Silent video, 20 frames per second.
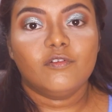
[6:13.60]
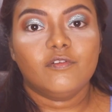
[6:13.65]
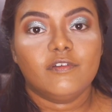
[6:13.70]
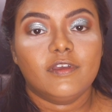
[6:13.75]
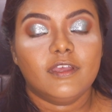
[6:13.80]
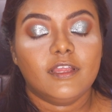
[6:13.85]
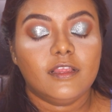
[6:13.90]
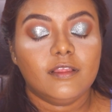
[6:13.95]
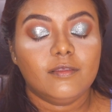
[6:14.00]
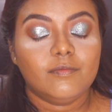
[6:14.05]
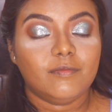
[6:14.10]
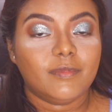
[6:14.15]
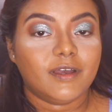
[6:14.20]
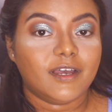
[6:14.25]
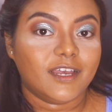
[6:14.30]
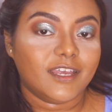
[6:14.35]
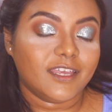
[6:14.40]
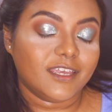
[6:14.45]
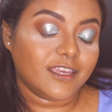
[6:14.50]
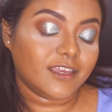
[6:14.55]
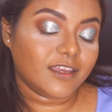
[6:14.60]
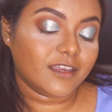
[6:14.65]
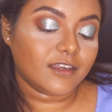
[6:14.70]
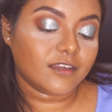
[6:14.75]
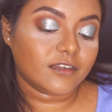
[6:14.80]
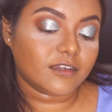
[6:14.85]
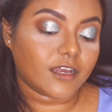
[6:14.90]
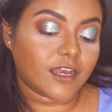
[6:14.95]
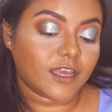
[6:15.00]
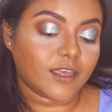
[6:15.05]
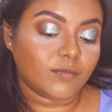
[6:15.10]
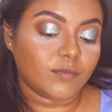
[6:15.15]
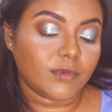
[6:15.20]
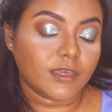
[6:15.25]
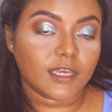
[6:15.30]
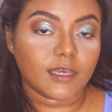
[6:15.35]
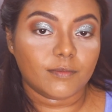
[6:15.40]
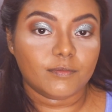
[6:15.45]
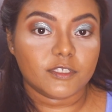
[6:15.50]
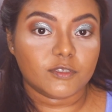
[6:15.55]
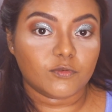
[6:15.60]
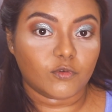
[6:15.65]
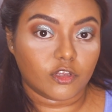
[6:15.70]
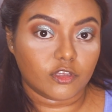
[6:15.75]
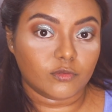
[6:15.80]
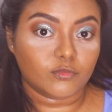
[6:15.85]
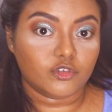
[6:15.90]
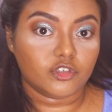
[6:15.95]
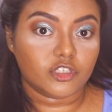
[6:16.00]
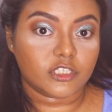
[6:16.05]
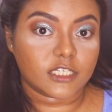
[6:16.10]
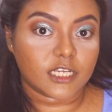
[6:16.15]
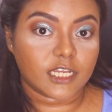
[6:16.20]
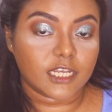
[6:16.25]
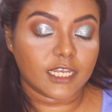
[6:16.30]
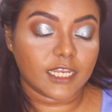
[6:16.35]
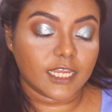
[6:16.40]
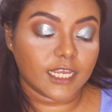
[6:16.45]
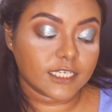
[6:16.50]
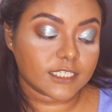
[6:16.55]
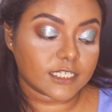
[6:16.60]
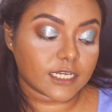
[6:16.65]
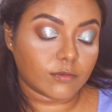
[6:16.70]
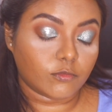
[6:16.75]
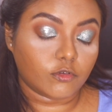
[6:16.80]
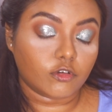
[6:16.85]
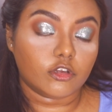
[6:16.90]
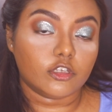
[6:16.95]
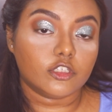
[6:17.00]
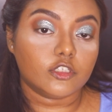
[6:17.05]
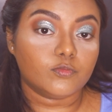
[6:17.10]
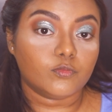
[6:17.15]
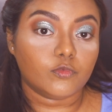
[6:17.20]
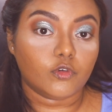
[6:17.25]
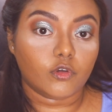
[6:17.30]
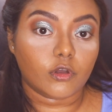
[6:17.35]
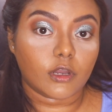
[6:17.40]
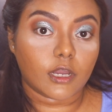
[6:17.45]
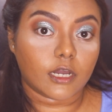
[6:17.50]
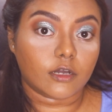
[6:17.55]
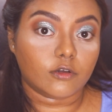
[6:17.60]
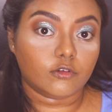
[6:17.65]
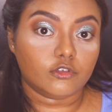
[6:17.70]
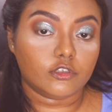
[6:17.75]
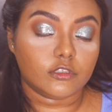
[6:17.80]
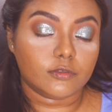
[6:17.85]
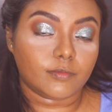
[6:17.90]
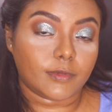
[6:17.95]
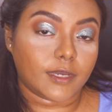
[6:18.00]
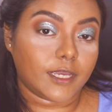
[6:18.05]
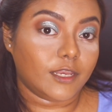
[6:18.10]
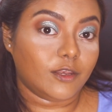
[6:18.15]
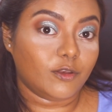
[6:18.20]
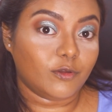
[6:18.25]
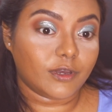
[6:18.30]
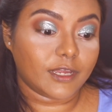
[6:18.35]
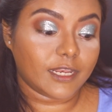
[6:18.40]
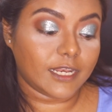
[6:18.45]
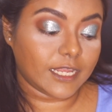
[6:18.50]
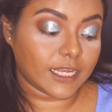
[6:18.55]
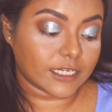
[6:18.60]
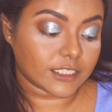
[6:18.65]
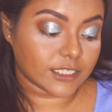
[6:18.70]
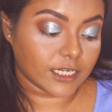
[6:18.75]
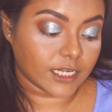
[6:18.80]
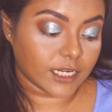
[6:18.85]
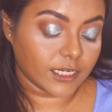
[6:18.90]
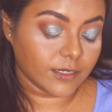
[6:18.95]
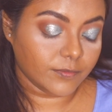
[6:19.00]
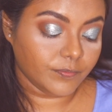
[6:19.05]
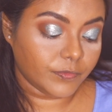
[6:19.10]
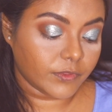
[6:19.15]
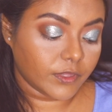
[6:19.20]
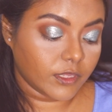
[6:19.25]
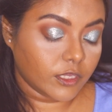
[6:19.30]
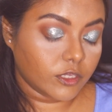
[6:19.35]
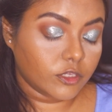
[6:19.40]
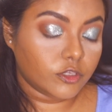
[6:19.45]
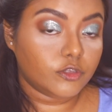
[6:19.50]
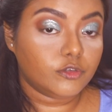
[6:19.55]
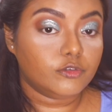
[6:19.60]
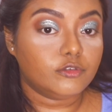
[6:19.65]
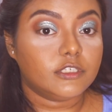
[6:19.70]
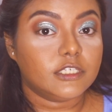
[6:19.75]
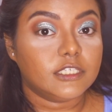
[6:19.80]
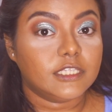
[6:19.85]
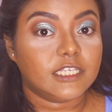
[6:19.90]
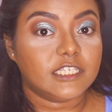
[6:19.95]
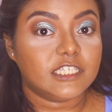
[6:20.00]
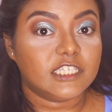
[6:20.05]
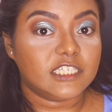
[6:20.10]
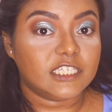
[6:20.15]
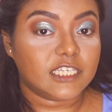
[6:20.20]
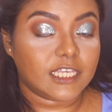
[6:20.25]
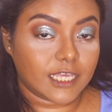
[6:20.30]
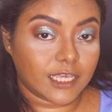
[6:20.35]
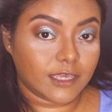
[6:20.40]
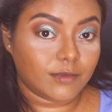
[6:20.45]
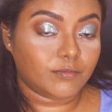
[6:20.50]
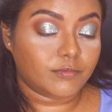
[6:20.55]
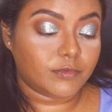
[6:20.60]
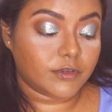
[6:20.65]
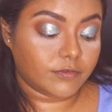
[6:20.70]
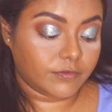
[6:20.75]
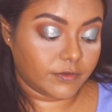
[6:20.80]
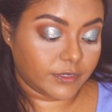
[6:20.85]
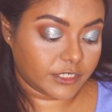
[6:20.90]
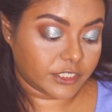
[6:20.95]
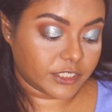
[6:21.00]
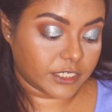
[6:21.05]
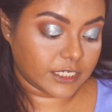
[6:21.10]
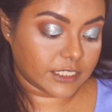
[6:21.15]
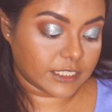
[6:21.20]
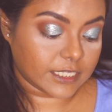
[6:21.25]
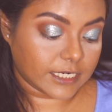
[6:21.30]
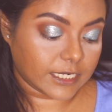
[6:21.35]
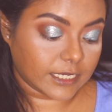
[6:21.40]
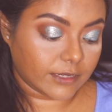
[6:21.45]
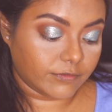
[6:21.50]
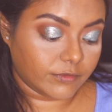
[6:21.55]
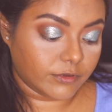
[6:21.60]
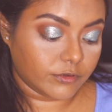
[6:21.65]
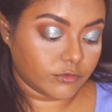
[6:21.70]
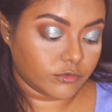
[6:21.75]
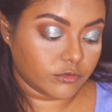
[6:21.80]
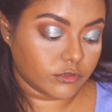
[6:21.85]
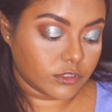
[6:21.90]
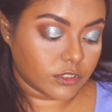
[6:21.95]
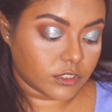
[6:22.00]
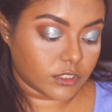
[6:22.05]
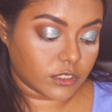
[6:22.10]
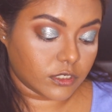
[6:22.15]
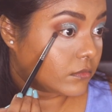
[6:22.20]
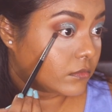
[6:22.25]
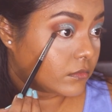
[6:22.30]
Well, my eye makeup is almost done. Next, I'm gonna smoke out my lower lash line using the same previous shades that I've used.